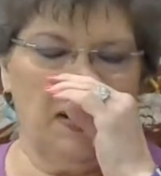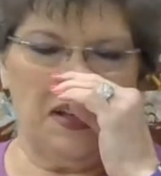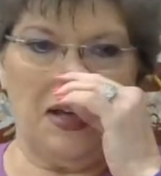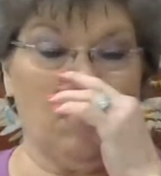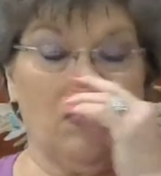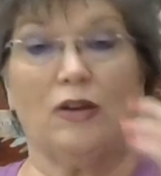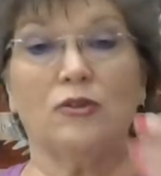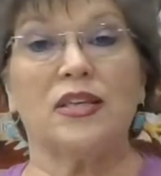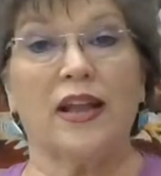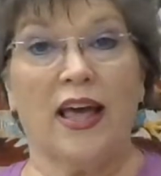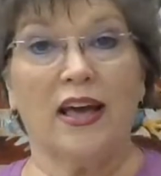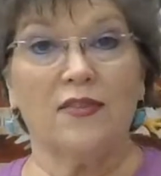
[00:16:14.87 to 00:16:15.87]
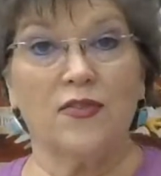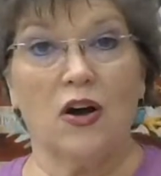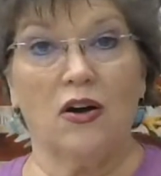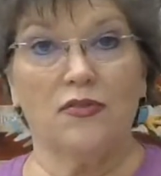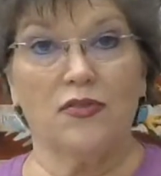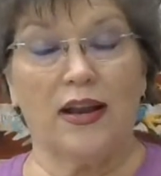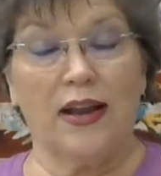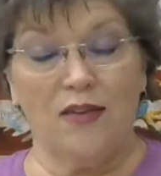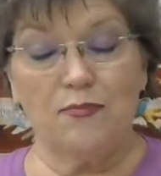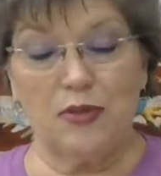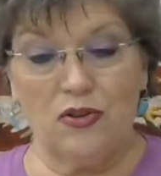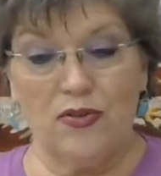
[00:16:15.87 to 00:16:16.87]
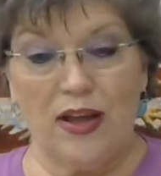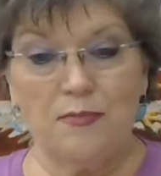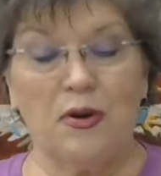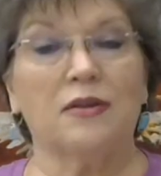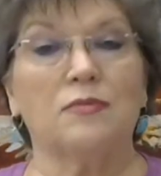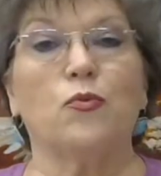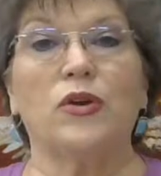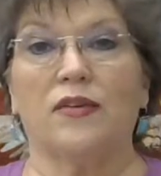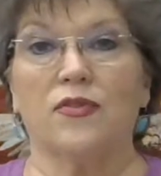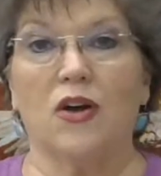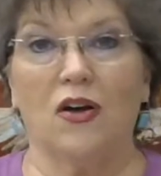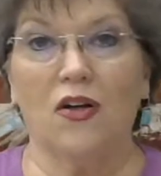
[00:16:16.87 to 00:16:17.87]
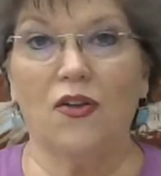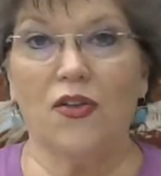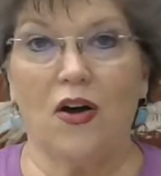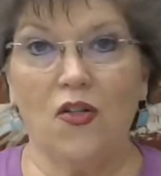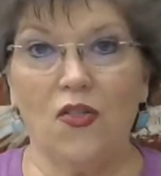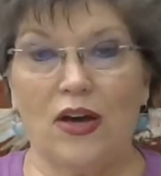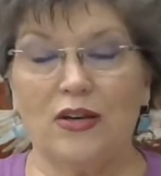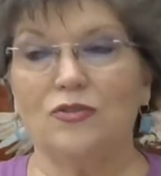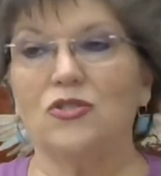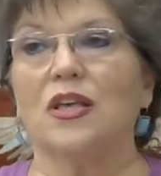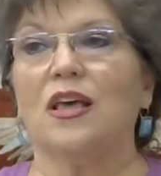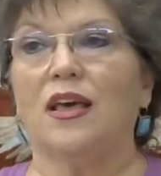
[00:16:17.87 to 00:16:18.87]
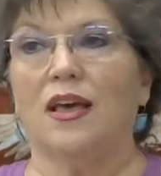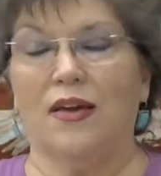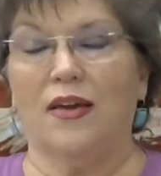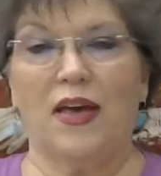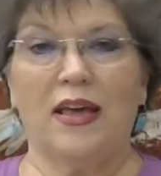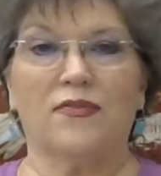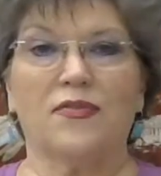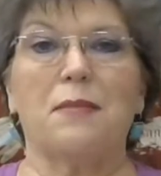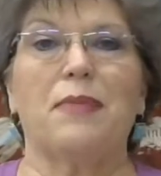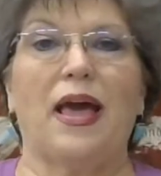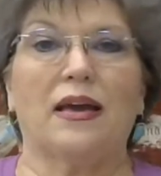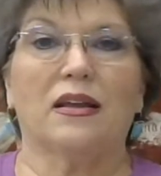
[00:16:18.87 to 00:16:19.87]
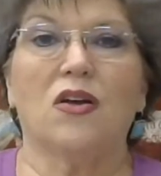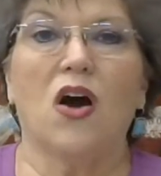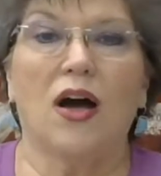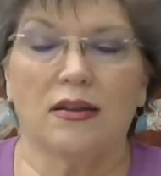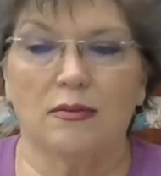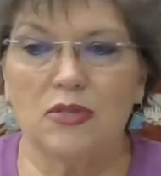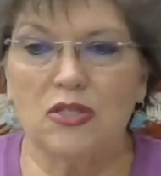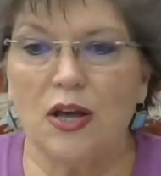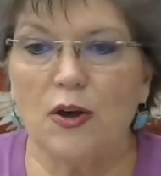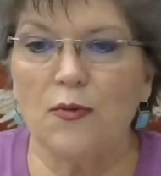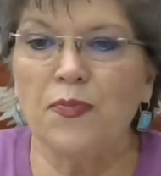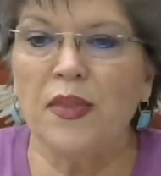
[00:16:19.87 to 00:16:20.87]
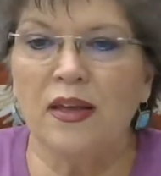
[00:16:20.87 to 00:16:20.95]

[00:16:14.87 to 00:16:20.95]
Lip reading: Those that have put their name on them, we have called all those, and they have come back and gotten them. So,